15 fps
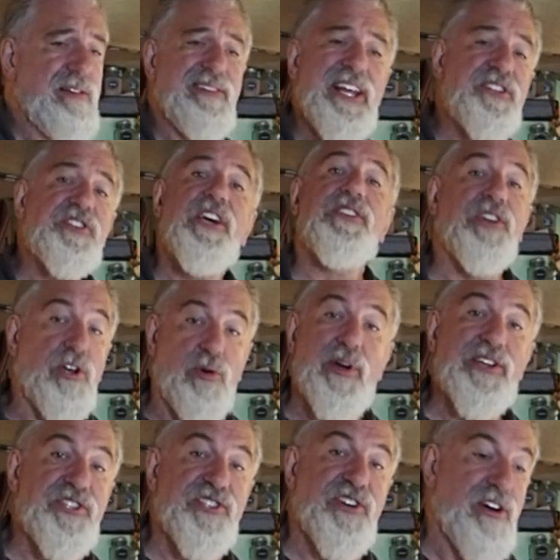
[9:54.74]
Let's get the
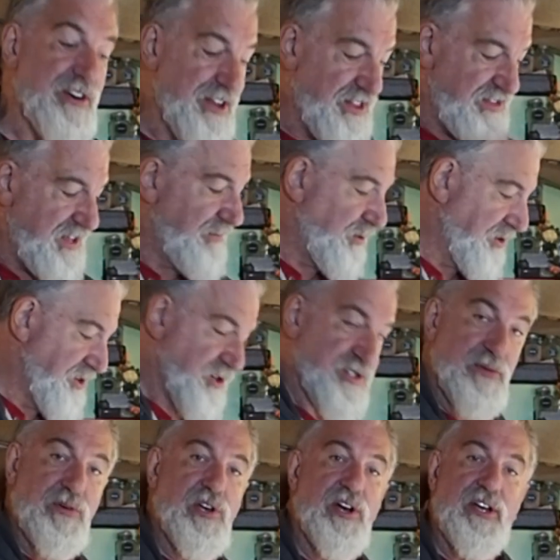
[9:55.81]
grits started and then we'll do
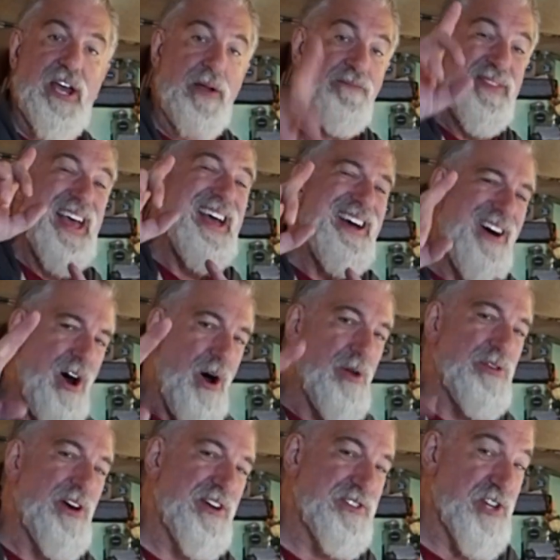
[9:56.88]
some cooking. Hold
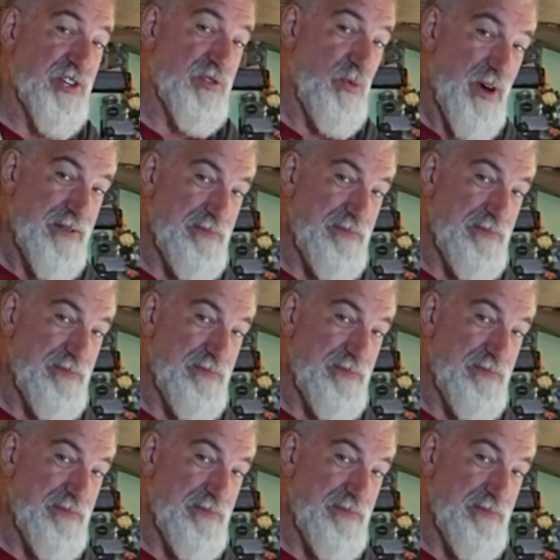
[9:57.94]
on just 1